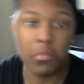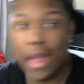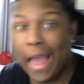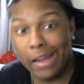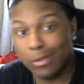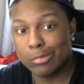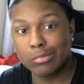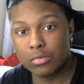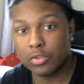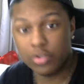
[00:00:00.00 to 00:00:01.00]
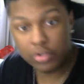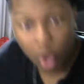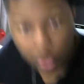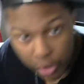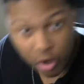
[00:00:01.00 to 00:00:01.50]
I don't.
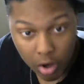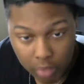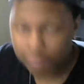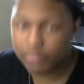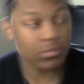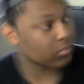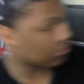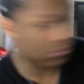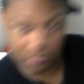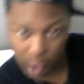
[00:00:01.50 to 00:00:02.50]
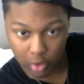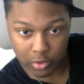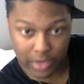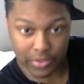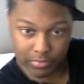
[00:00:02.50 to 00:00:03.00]
Those are. Those
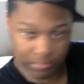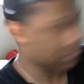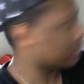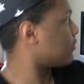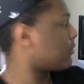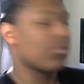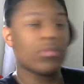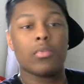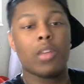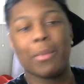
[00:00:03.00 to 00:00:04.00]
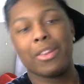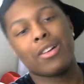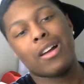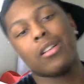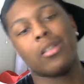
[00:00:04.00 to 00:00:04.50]
right. I mean, they're
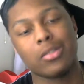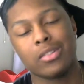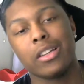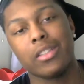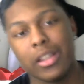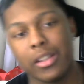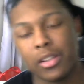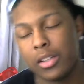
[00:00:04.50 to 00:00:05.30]
not hooks. They. They.